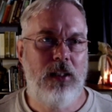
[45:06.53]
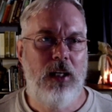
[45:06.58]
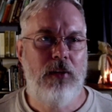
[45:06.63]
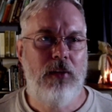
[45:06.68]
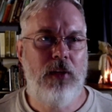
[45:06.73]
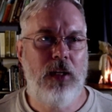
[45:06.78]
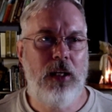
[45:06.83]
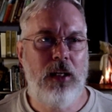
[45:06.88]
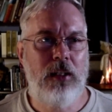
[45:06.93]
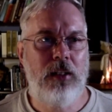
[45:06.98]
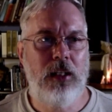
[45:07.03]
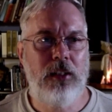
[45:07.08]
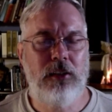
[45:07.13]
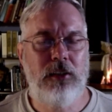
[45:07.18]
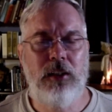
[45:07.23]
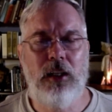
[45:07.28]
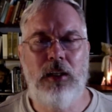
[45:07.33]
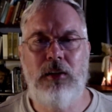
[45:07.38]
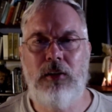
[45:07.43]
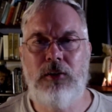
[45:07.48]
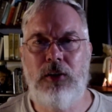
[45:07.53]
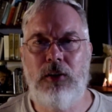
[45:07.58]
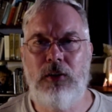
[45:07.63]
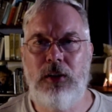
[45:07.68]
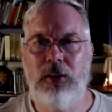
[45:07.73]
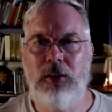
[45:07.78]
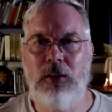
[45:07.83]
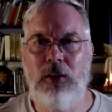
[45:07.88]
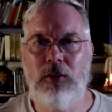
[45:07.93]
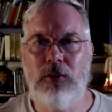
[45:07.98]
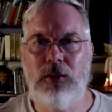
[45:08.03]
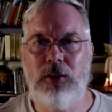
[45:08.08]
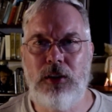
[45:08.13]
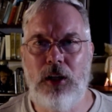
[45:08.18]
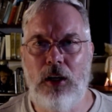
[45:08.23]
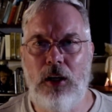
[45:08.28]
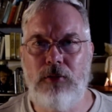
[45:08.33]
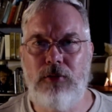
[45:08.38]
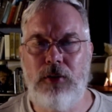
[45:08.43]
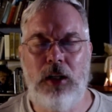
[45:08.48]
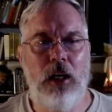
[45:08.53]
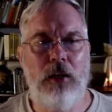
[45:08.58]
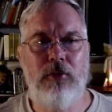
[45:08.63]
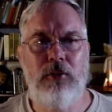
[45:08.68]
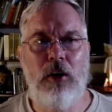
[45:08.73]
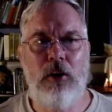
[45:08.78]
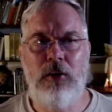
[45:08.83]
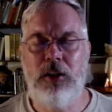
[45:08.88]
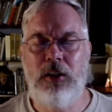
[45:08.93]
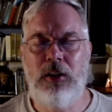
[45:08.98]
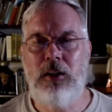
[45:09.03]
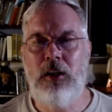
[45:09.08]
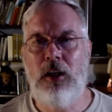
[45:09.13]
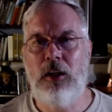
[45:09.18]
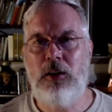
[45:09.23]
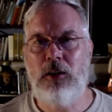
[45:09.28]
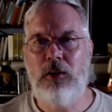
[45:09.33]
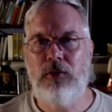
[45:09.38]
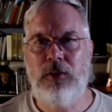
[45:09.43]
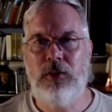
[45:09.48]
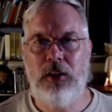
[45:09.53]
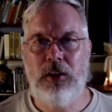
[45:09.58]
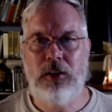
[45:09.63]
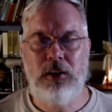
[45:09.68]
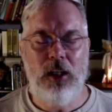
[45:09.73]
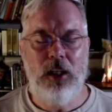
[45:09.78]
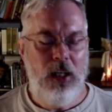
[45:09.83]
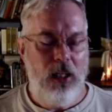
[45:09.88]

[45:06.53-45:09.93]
they say that there is no self. And I've already gone over this.